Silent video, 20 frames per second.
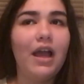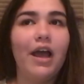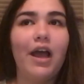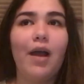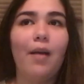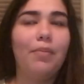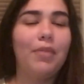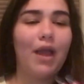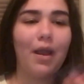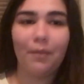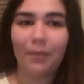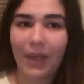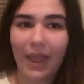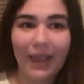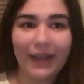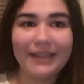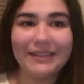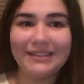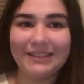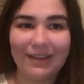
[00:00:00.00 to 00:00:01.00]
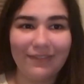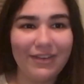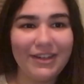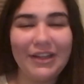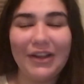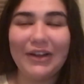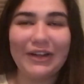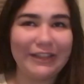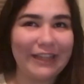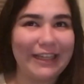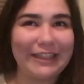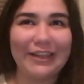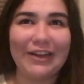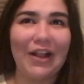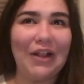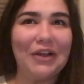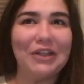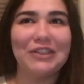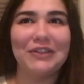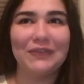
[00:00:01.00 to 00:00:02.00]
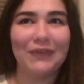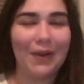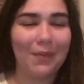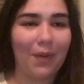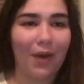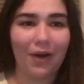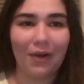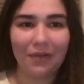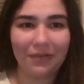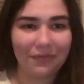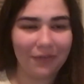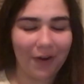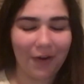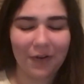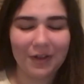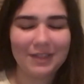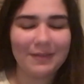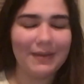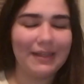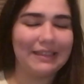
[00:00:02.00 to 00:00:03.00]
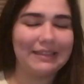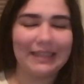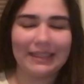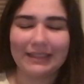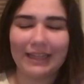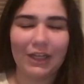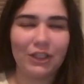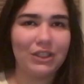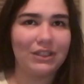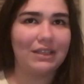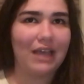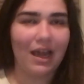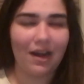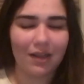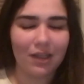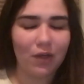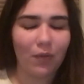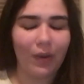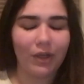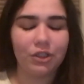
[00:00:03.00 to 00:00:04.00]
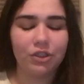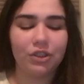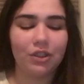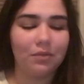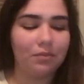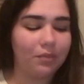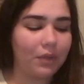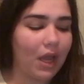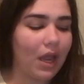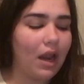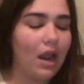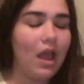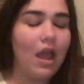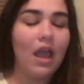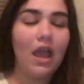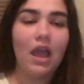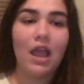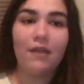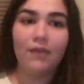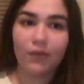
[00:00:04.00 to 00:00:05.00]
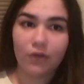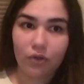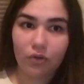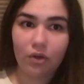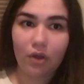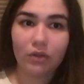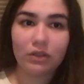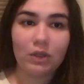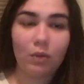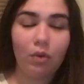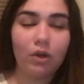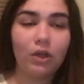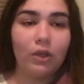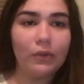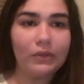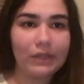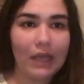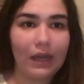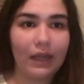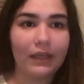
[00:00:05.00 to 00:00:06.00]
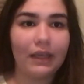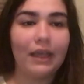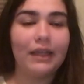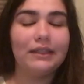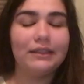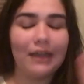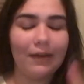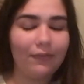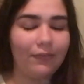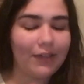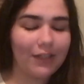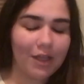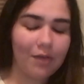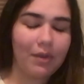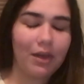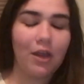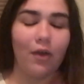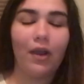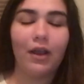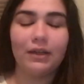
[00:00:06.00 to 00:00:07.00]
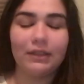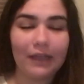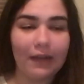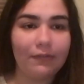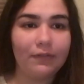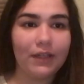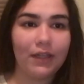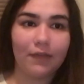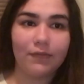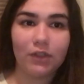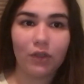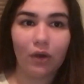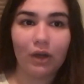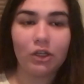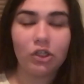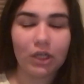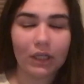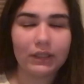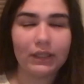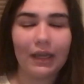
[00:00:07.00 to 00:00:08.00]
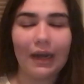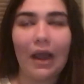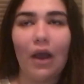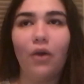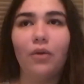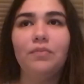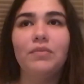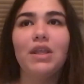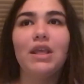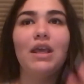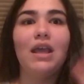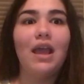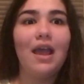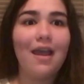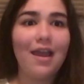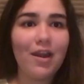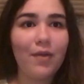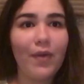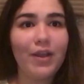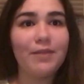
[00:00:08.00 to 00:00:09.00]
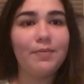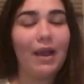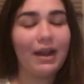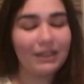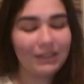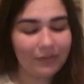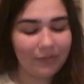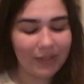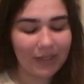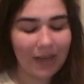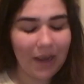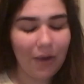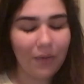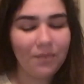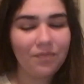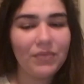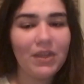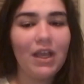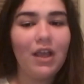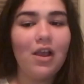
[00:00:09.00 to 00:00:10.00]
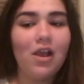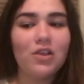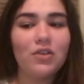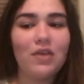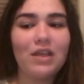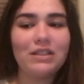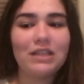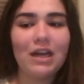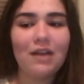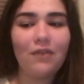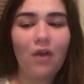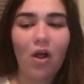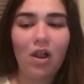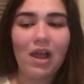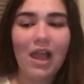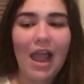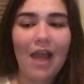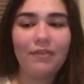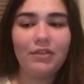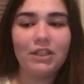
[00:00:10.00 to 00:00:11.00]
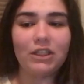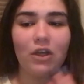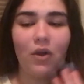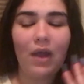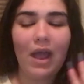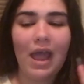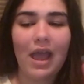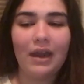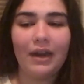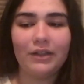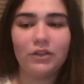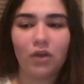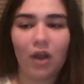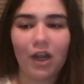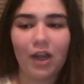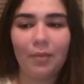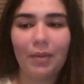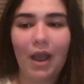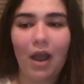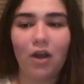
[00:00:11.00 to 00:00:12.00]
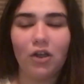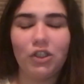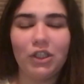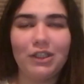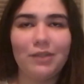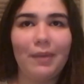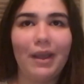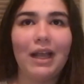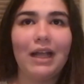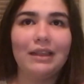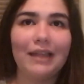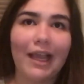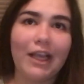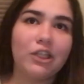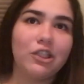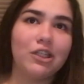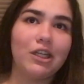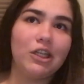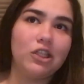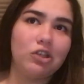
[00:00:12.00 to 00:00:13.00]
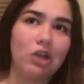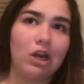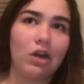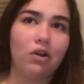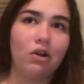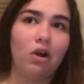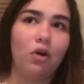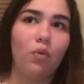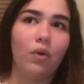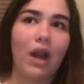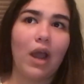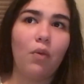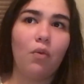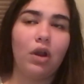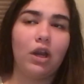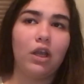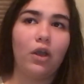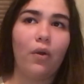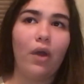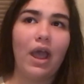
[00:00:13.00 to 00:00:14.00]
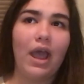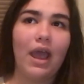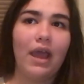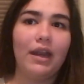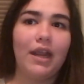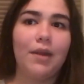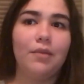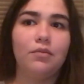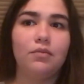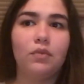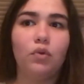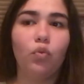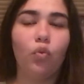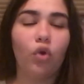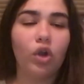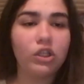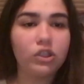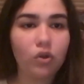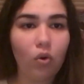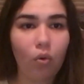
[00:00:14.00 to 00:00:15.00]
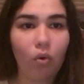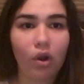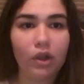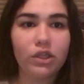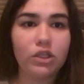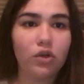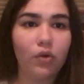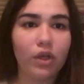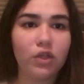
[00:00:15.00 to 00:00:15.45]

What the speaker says: I'm not paying $70 or $60 for a bottle of fragrance mist. Like, that's just out of the question. But if you do know someone who's selling it, definitely let me know. I'd definitely love to go ahead and check that out. Anyways, back to the video. So that's kind of all I have to go ahead and talk about, just my collection in general, what I want to go ahead and work towards during